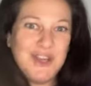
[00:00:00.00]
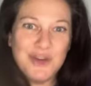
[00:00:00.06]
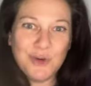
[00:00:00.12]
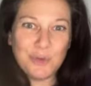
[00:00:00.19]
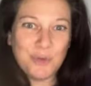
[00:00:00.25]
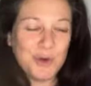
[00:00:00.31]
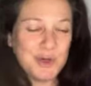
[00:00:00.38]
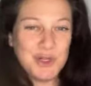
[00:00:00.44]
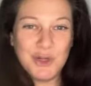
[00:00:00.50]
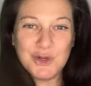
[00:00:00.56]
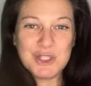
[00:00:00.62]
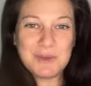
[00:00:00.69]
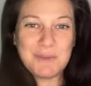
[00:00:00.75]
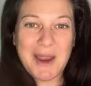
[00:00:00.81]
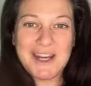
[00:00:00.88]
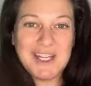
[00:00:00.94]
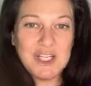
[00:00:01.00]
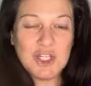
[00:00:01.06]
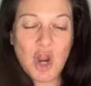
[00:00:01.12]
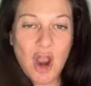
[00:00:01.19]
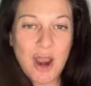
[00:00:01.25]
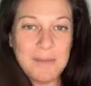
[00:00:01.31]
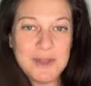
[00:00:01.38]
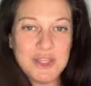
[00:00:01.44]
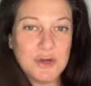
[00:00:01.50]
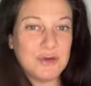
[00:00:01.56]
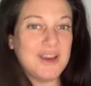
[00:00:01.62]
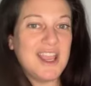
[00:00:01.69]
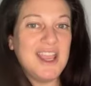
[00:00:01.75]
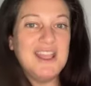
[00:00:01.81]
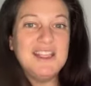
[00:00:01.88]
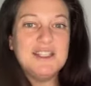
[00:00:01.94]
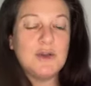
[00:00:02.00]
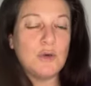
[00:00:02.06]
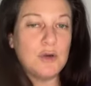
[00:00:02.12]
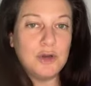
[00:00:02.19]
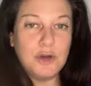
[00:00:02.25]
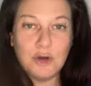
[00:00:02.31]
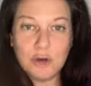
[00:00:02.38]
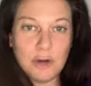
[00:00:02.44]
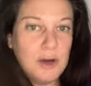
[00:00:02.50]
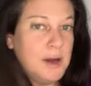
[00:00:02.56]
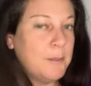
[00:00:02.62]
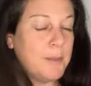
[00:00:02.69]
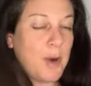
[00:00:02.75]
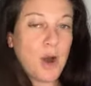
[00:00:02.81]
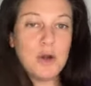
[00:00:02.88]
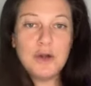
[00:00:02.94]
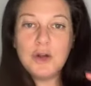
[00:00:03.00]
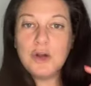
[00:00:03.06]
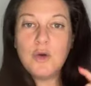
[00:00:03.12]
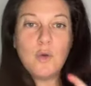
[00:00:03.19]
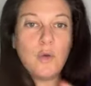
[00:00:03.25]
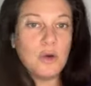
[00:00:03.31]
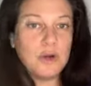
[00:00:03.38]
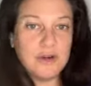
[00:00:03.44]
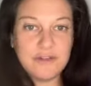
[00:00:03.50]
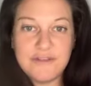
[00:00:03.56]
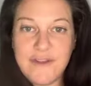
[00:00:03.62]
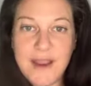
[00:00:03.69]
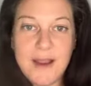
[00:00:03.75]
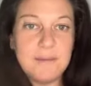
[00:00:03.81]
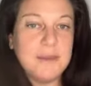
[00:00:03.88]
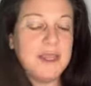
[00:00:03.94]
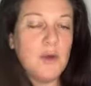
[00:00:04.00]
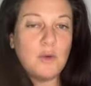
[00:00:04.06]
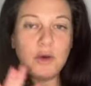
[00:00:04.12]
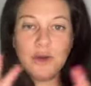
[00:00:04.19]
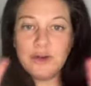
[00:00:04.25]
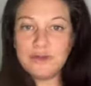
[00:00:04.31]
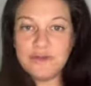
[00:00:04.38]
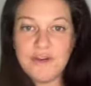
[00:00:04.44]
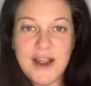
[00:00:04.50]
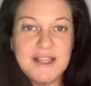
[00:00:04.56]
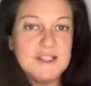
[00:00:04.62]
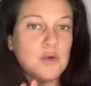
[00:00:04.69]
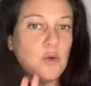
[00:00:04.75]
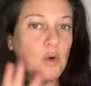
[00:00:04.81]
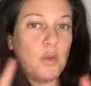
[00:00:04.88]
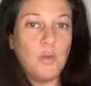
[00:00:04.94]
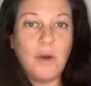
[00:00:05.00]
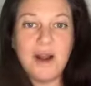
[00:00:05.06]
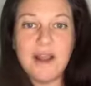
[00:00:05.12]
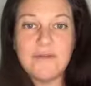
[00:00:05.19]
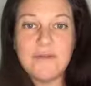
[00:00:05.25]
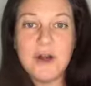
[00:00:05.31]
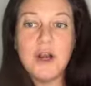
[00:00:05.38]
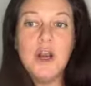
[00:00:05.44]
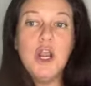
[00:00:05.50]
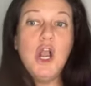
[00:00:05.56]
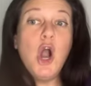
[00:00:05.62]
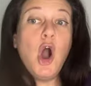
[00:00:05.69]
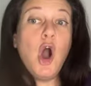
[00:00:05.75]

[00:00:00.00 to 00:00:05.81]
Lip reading: you're spending time with your kids or your partner or your family or your friends or whatever,